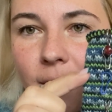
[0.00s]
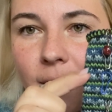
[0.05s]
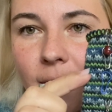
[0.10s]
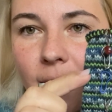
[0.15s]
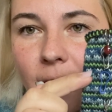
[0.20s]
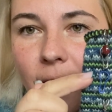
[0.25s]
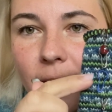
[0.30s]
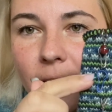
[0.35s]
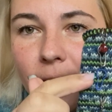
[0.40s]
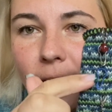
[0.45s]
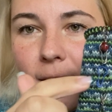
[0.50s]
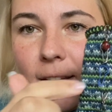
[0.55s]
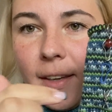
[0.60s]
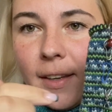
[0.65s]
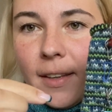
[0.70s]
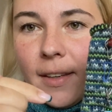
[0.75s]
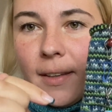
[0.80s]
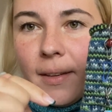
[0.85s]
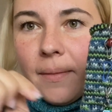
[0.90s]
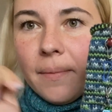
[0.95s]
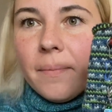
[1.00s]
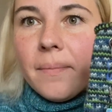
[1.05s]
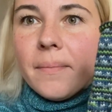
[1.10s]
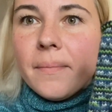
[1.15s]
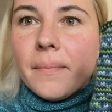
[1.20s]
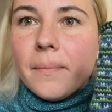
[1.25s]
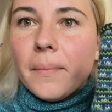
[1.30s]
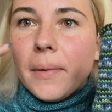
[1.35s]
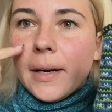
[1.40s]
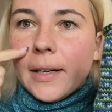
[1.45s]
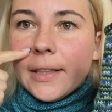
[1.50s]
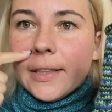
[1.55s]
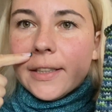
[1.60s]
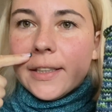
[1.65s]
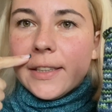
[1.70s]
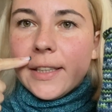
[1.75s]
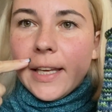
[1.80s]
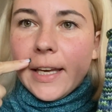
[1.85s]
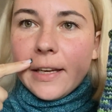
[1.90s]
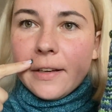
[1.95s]
and I
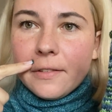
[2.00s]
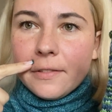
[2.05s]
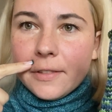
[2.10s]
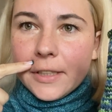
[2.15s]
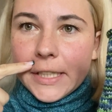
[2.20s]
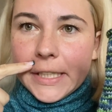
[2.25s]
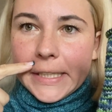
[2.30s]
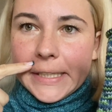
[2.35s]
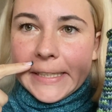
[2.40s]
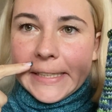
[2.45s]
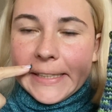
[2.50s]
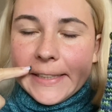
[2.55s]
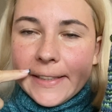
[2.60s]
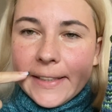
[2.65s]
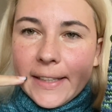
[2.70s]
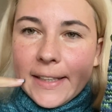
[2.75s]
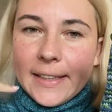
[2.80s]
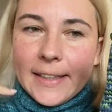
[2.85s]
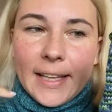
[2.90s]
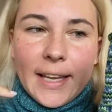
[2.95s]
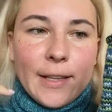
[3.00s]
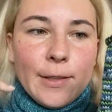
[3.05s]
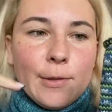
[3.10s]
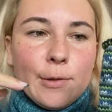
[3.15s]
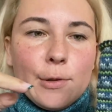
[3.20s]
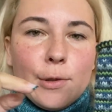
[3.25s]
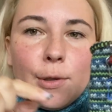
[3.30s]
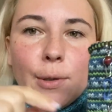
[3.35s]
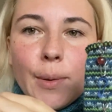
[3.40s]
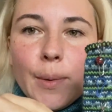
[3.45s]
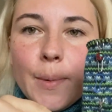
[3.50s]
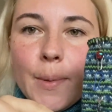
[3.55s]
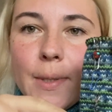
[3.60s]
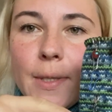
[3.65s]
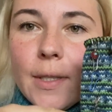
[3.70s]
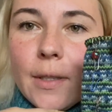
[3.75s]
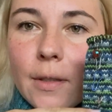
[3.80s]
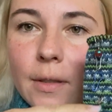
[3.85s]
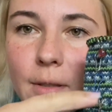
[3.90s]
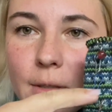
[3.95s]
marked every 10 rows.
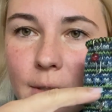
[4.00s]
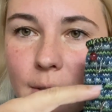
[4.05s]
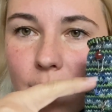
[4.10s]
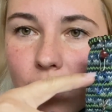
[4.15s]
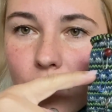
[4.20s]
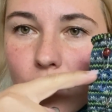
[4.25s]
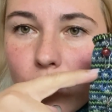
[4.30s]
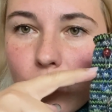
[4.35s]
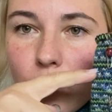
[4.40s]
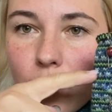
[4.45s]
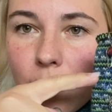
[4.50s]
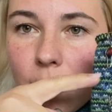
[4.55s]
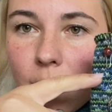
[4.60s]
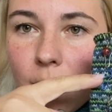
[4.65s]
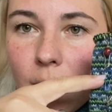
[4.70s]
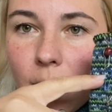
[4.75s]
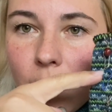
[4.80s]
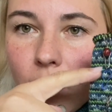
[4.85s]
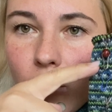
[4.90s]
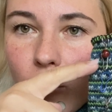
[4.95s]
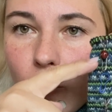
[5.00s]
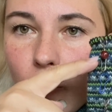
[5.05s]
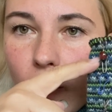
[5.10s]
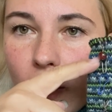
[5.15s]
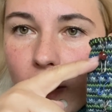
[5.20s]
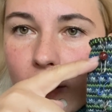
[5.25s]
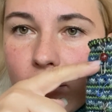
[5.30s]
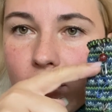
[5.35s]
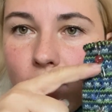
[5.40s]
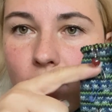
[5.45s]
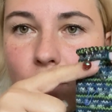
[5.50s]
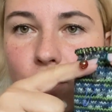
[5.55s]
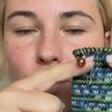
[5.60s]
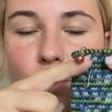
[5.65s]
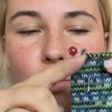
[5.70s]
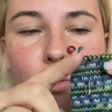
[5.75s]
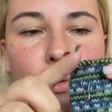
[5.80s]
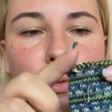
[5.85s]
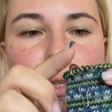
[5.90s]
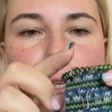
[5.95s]
So 1,
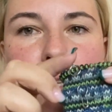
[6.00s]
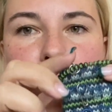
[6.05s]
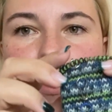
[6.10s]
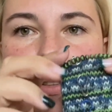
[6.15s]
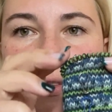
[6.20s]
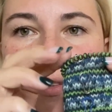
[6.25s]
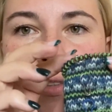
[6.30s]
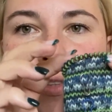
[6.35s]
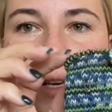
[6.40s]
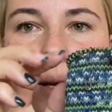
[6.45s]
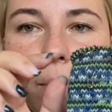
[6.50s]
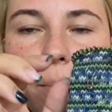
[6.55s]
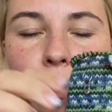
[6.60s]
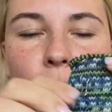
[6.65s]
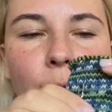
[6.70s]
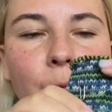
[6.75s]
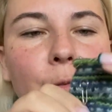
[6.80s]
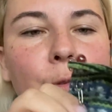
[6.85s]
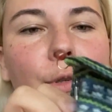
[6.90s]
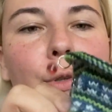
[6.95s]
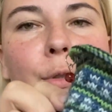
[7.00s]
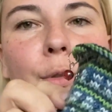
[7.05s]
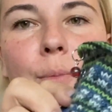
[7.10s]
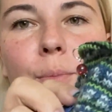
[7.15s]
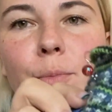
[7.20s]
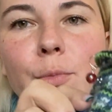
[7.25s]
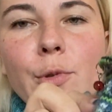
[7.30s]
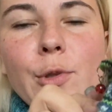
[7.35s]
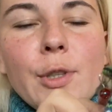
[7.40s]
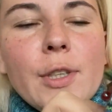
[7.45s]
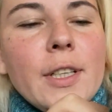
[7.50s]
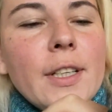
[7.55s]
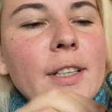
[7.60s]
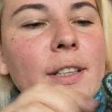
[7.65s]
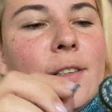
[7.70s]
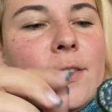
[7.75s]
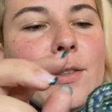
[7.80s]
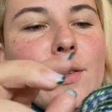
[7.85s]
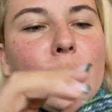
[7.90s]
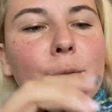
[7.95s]
2, and couple of rows more.
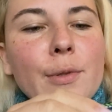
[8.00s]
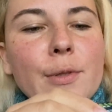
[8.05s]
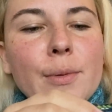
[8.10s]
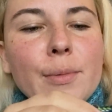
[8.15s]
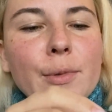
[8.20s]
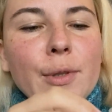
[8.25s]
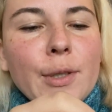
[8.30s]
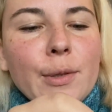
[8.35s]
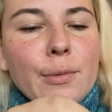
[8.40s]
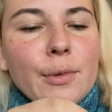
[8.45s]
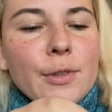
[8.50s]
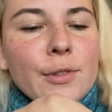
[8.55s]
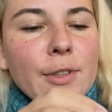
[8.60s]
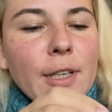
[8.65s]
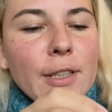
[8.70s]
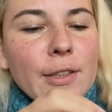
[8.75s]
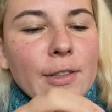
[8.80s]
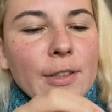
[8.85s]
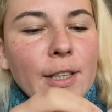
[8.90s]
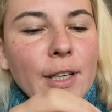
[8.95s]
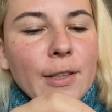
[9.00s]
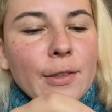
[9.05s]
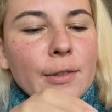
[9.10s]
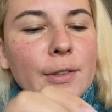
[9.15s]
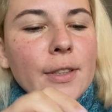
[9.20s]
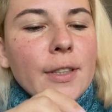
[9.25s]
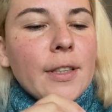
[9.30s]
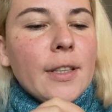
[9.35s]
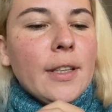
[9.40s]
I will try to count